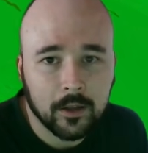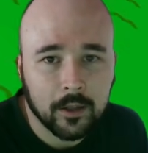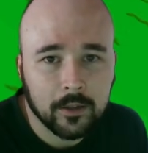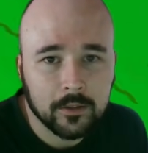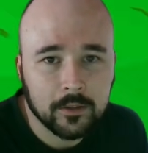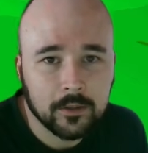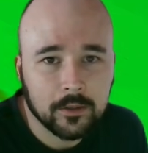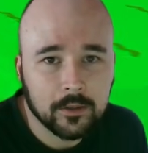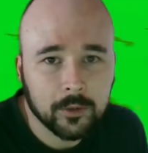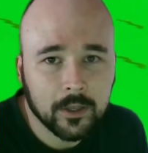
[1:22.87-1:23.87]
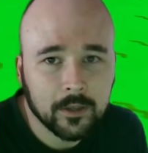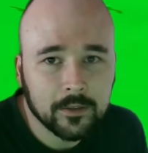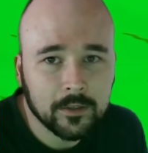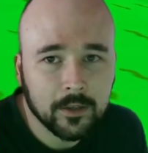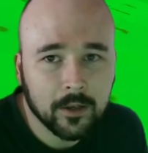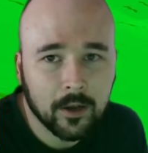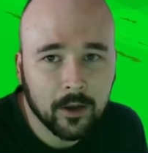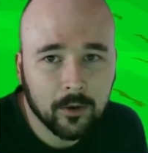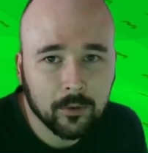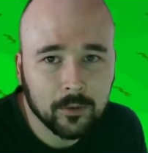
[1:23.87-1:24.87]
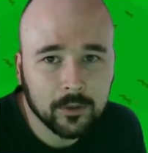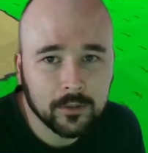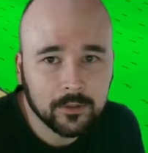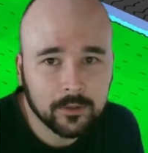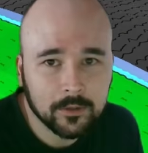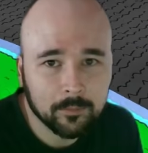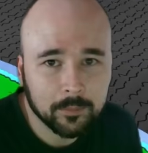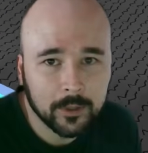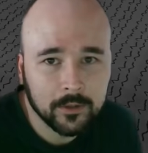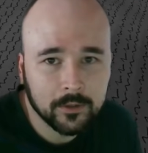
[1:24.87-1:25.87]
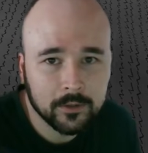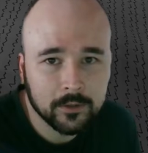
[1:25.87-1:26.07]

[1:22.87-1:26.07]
and we can see how better